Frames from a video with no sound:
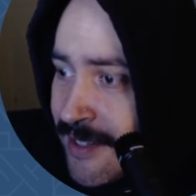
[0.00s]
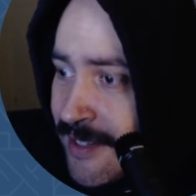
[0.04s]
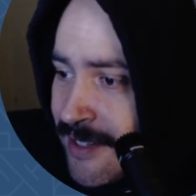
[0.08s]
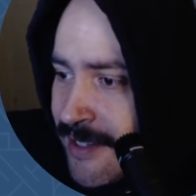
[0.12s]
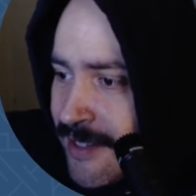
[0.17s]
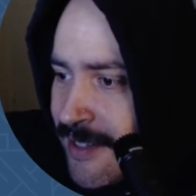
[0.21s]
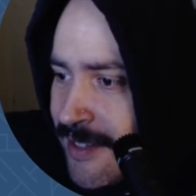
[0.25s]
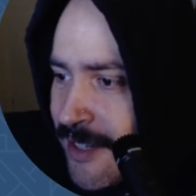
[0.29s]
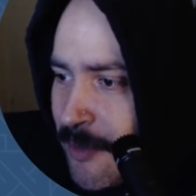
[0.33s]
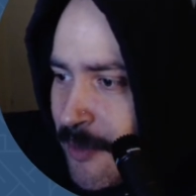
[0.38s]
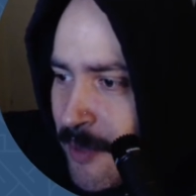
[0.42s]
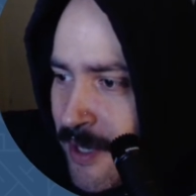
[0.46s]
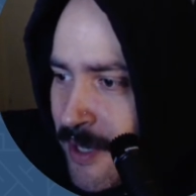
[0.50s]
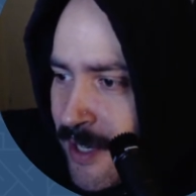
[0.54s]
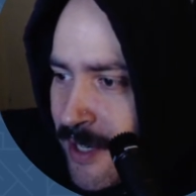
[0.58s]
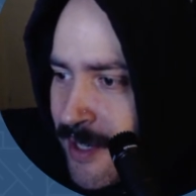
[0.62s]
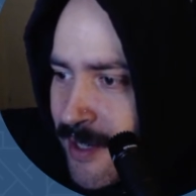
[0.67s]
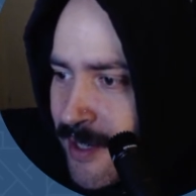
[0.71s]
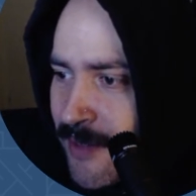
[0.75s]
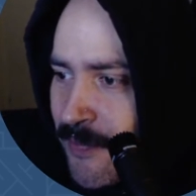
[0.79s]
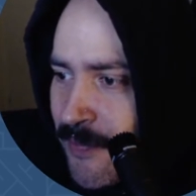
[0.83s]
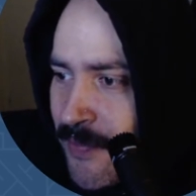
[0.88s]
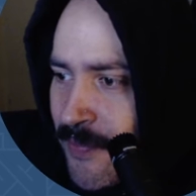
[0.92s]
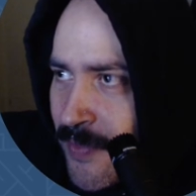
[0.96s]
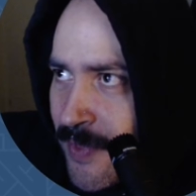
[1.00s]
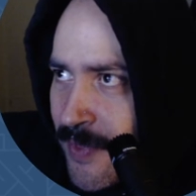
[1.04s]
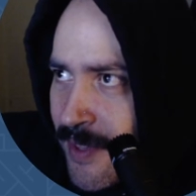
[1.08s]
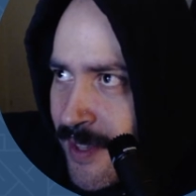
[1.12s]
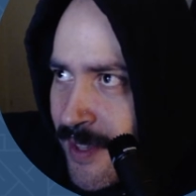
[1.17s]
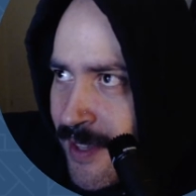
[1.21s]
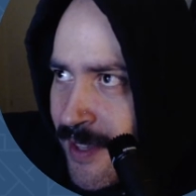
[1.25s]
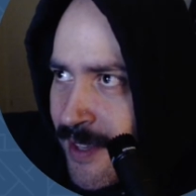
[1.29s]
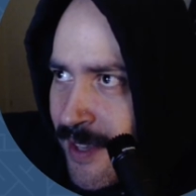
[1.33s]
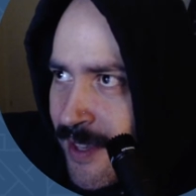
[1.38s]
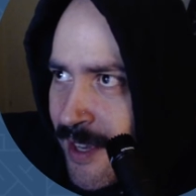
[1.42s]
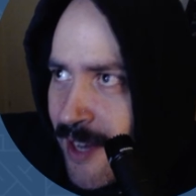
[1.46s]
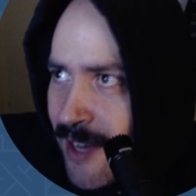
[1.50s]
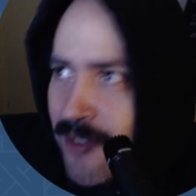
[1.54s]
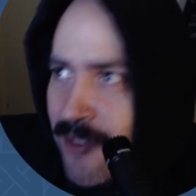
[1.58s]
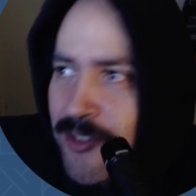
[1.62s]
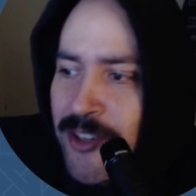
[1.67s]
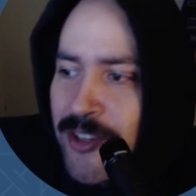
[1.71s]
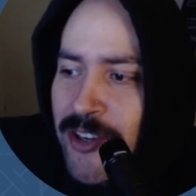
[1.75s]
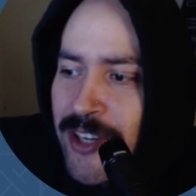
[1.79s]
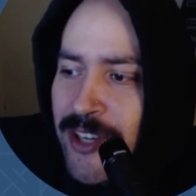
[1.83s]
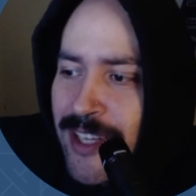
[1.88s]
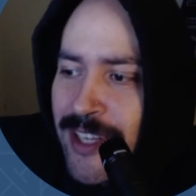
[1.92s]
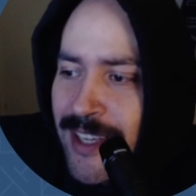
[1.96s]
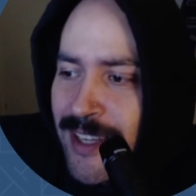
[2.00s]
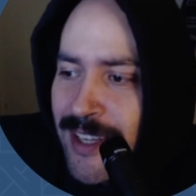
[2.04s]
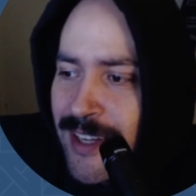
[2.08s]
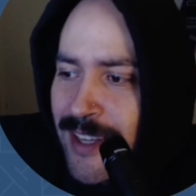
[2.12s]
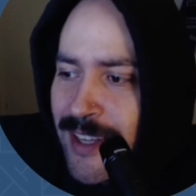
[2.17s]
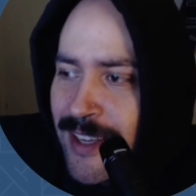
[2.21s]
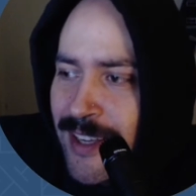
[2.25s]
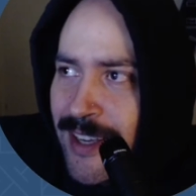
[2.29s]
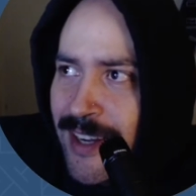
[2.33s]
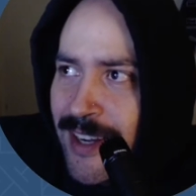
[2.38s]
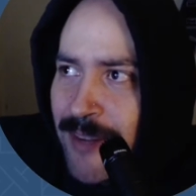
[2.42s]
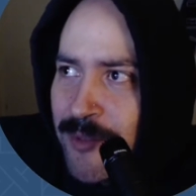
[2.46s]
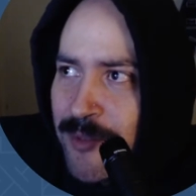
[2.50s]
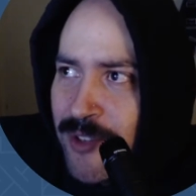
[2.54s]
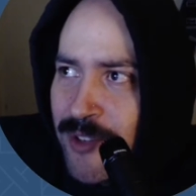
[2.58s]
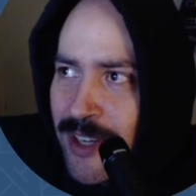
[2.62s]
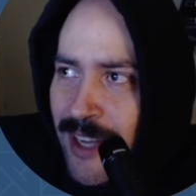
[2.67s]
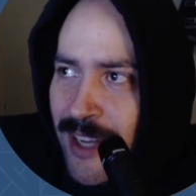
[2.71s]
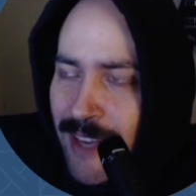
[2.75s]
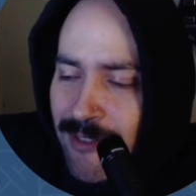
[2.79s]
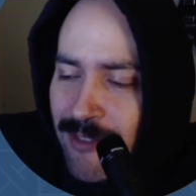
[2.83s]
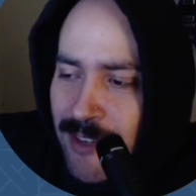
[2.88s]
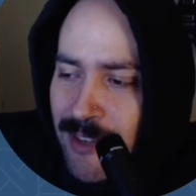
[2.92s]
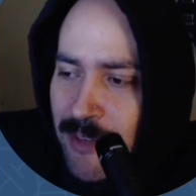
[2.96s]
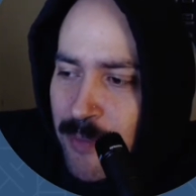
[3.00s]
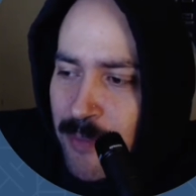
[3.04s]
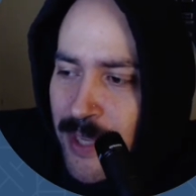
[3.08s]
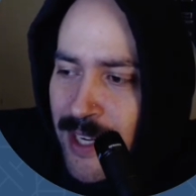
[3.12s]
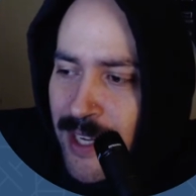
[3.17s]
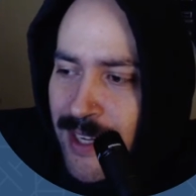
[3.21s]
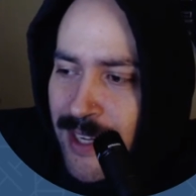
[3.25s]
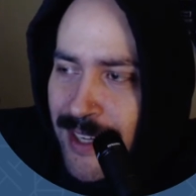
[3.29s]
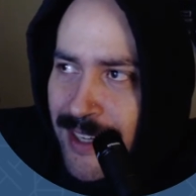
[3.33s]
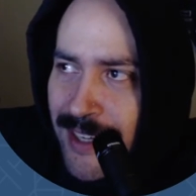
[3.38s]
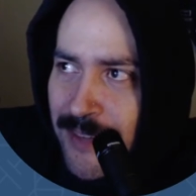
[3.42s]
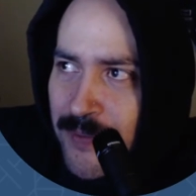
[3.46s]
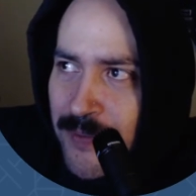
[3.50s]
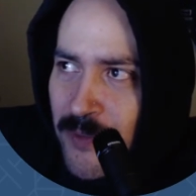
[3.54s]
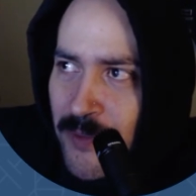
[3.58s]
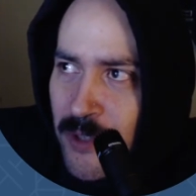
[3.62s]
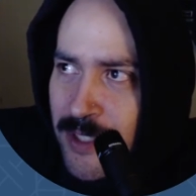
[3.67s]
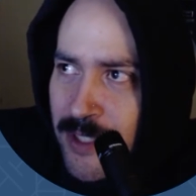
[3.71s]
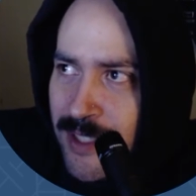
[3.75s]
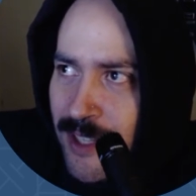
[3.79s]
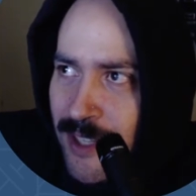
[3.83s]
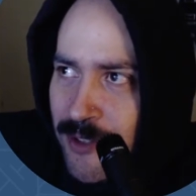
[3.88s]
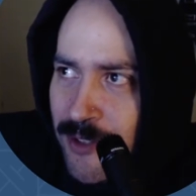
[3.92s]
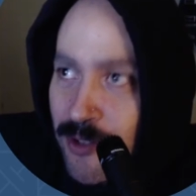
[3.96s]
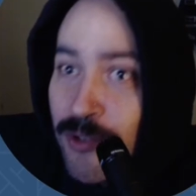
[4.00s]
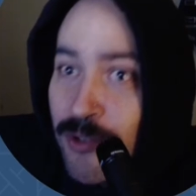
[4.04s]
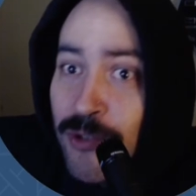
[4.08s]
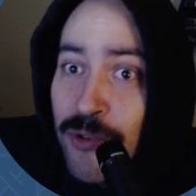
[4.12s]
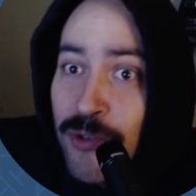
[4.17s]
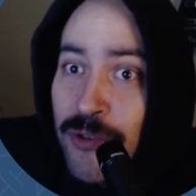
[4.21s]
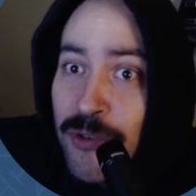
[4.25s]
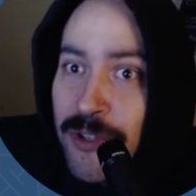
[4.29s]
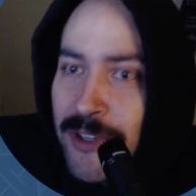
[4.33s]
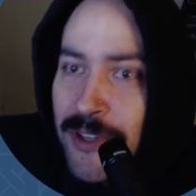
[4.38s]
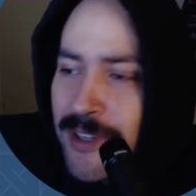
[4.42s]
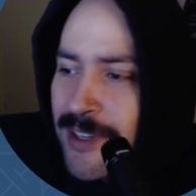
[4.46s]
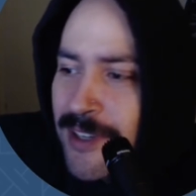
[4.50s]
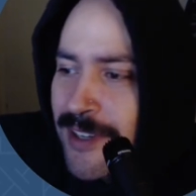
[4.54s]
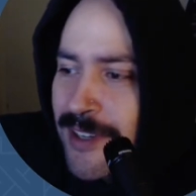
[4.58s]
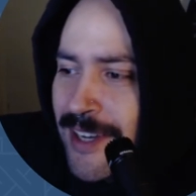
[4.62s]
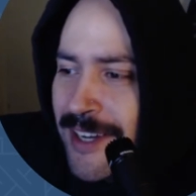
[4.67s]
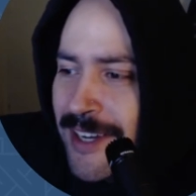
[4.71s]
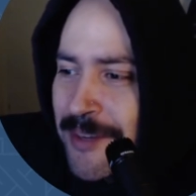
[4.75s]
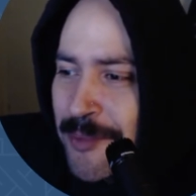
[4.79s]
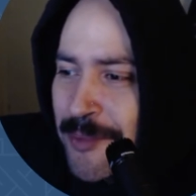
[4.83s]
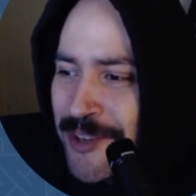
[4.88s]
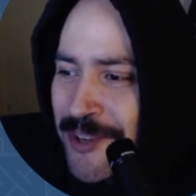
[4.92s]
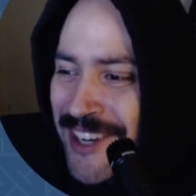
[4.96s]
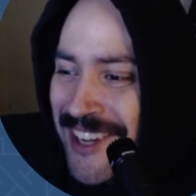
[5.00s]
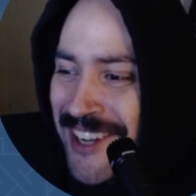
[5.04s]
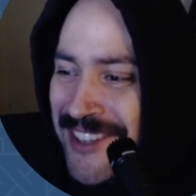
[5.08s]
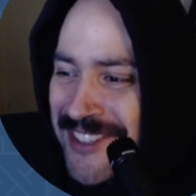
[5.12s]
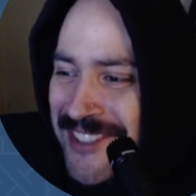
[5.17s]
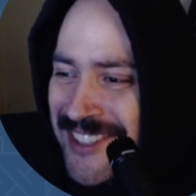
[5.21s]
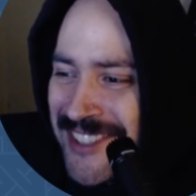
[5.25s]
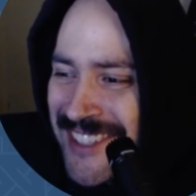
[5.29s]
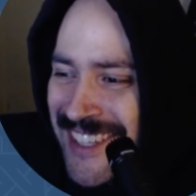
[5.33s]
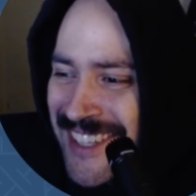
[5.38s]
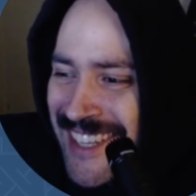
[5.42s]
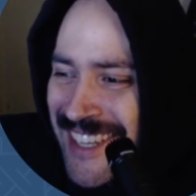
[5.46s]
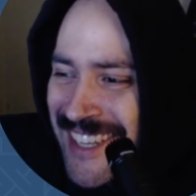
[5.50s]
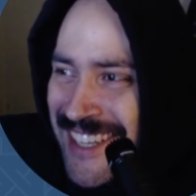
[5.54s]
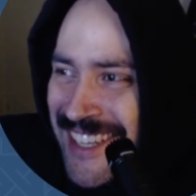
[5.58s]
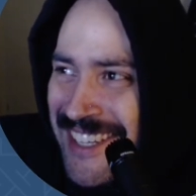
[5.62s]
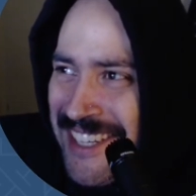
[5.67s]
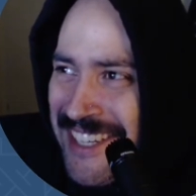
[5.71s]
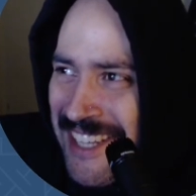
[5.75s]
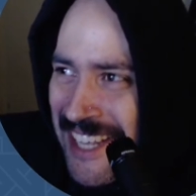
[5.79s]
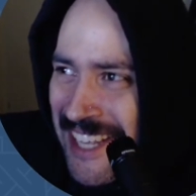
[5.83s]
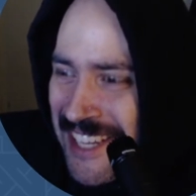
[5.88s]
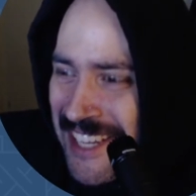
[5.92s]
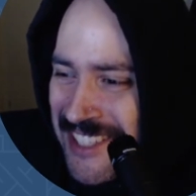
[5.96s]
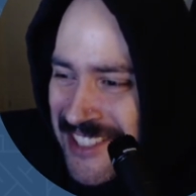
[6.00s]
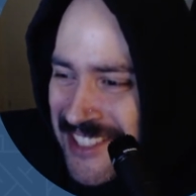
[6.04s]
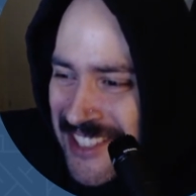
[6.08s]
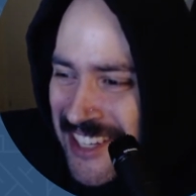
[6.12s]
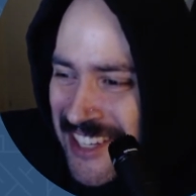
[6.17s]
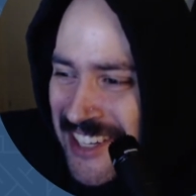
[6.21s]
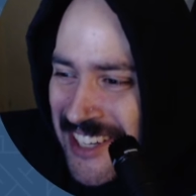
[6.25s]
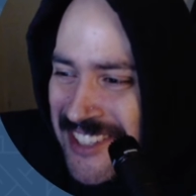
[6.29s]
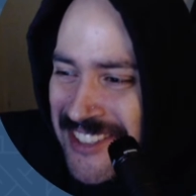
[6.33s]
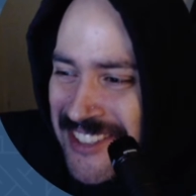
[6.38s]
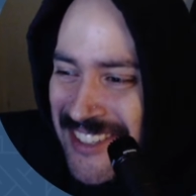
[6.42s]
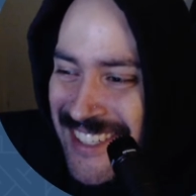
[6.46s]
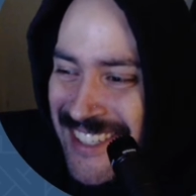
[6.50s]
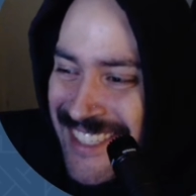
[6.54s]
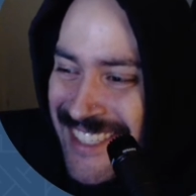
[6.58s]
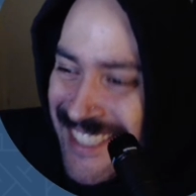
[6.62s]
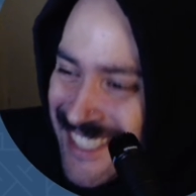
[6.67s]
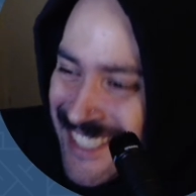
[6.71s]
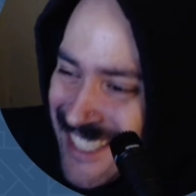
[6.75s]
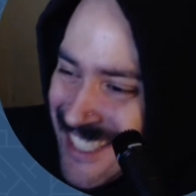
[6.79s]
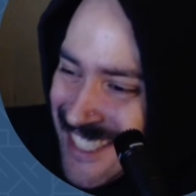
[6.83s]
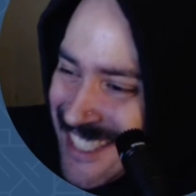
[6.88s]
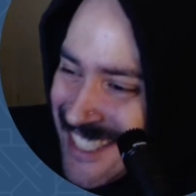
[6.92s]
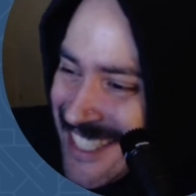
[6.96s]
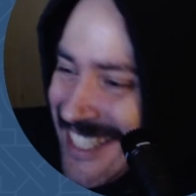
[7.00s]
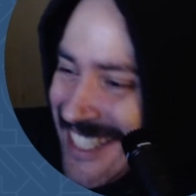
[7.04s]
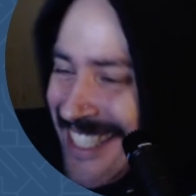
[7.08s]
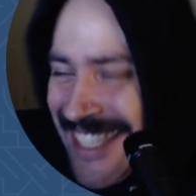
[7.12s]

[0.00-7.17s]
I mean, how nerdy can I get? I'm trying to have an opinion on what sounds cooler, how to pronounce like nginx or nginx.